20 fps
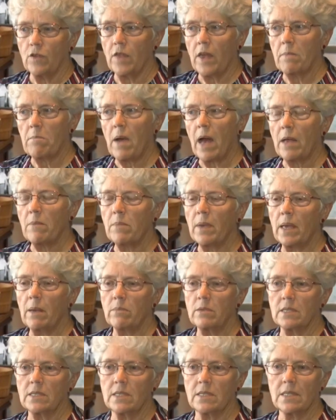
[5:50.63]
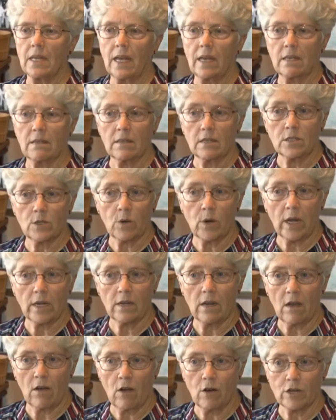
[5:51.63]
they might be able to take the
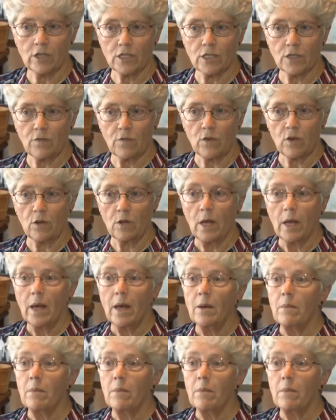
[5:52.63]
train to Hartsville,